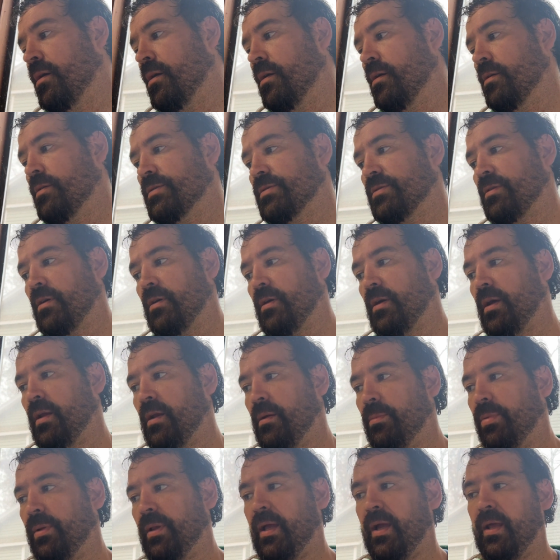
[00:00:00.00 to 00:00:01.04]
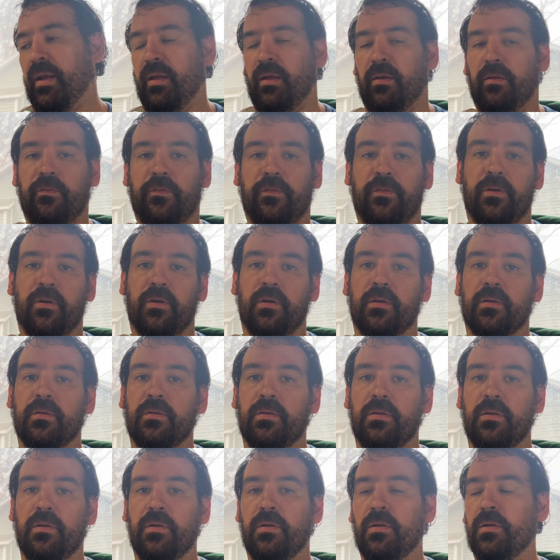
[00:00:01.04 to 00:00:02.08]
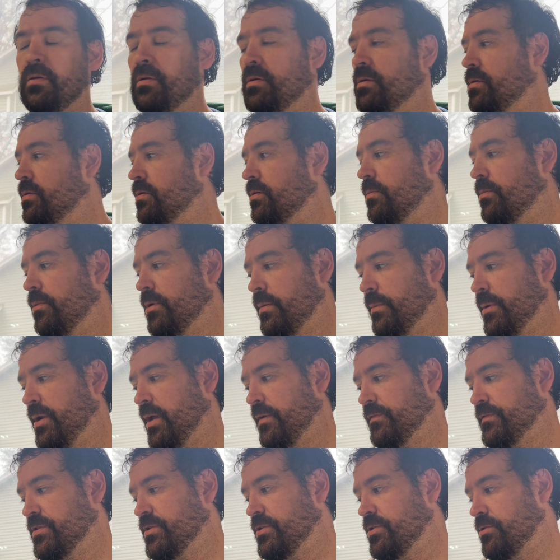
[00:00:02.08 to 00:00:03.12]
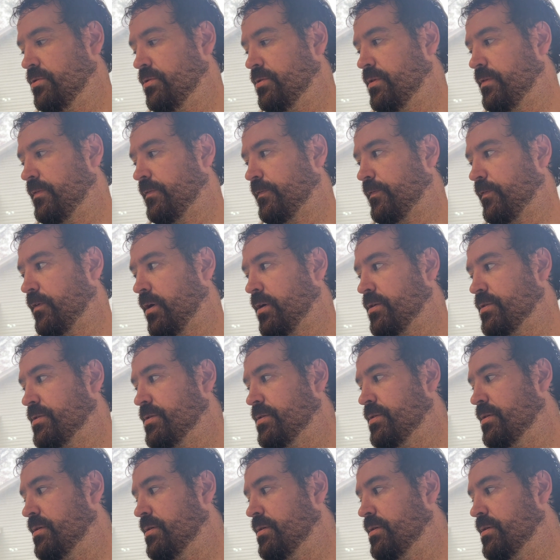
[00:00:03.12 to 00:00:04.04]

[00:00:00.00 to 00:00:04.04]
start kind of planning for what I'm gonna have to do on the front.